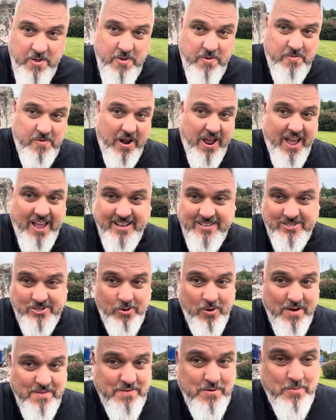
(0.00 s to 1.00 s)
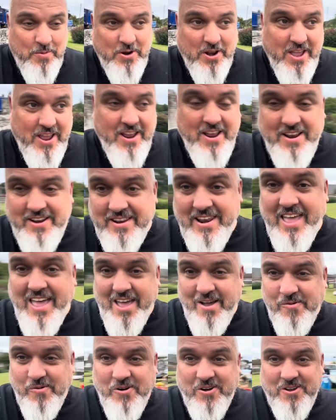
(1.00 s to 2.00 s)
Right, so everybody
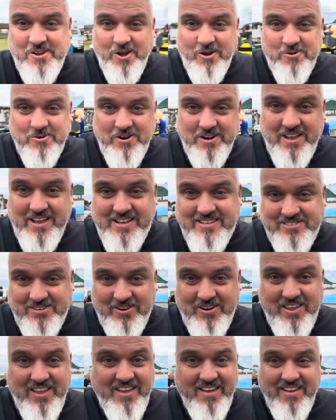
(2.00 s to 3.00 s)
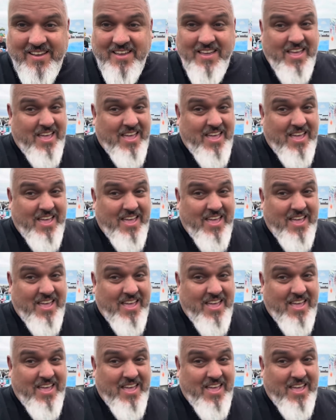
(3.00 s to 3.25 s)
now congregates on here,